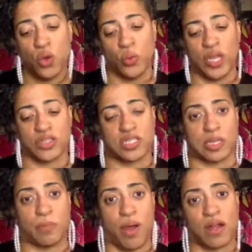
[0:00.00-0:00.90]
We are just
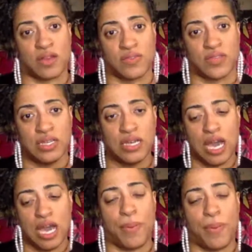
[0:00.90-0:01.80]
a part of
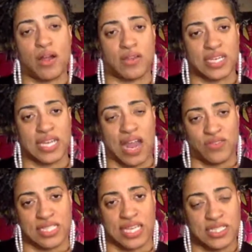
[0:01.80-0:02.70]
the
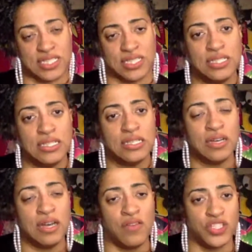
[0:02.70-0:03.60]
conversation
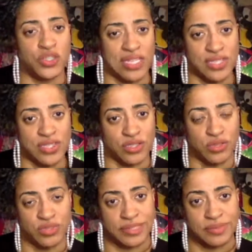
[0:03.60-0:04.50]
of the transit
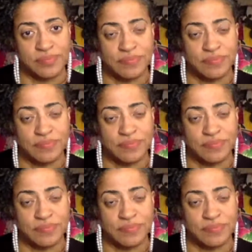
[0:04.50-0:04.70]
solution.